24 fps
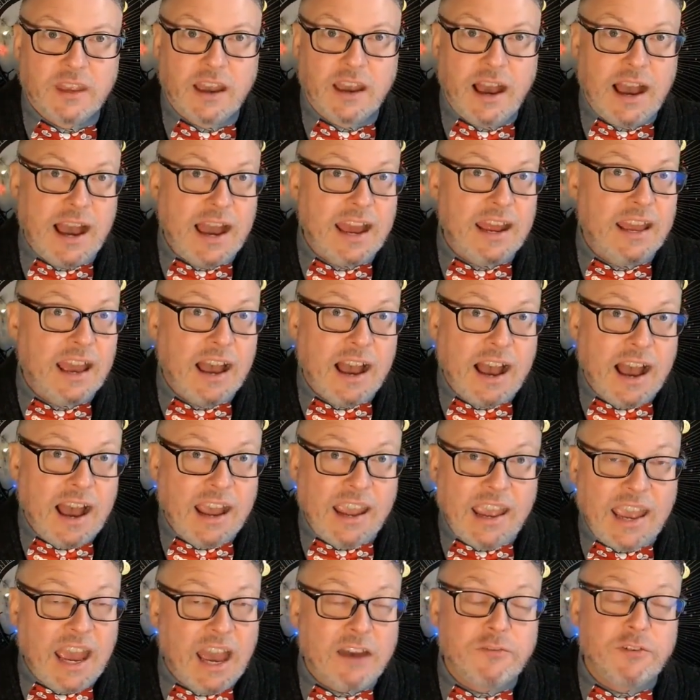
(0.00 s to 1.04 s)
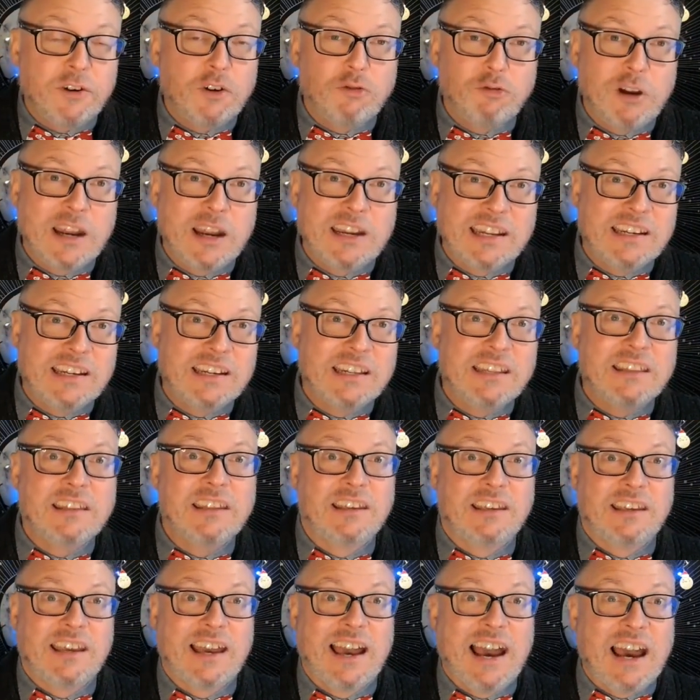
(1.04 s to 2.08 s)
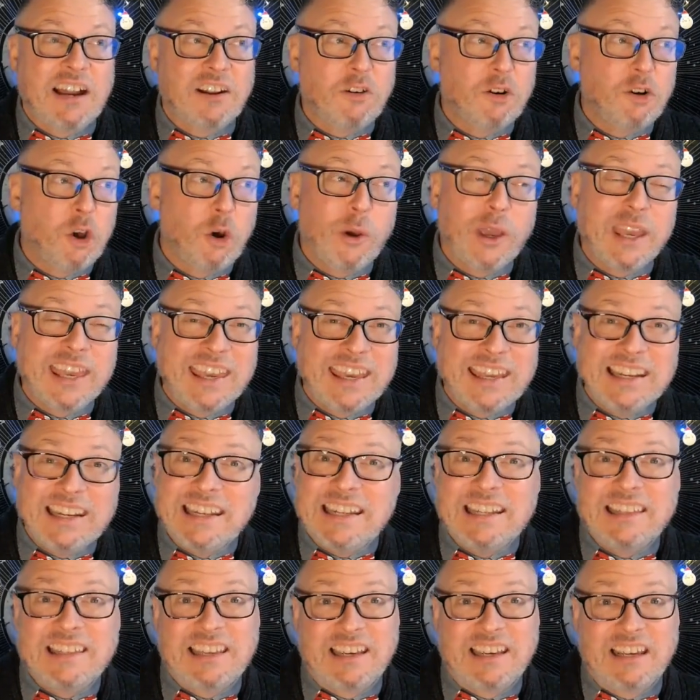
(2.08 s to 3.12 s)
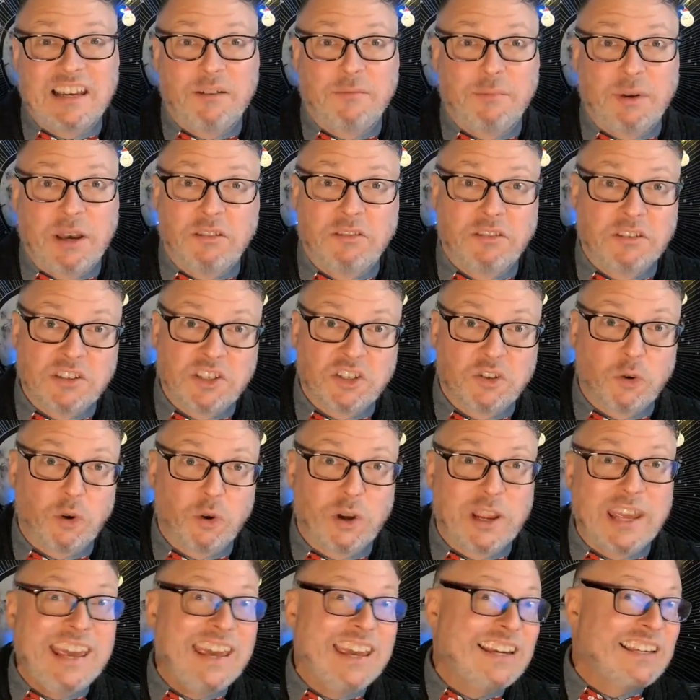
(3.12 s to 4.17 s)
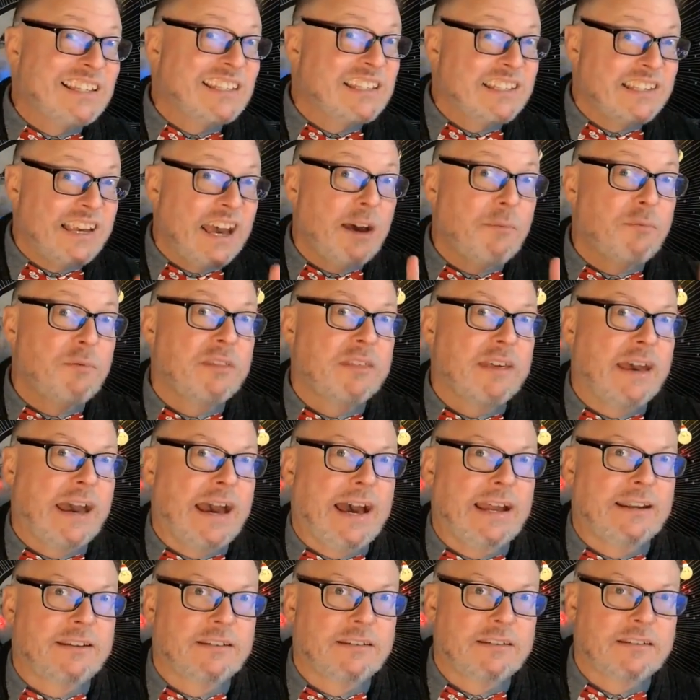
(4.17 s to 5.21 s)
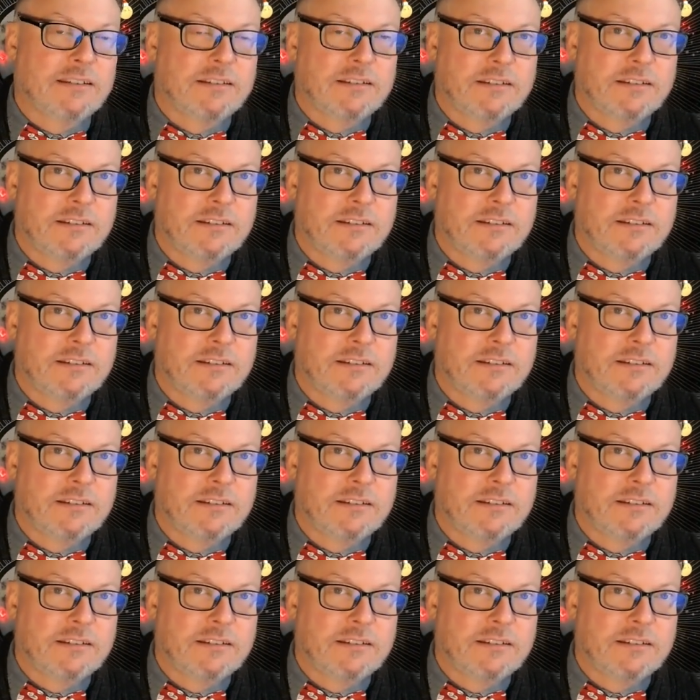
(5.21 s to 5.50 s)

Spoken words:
I haven't read anything yet. I don't know anything about this story except that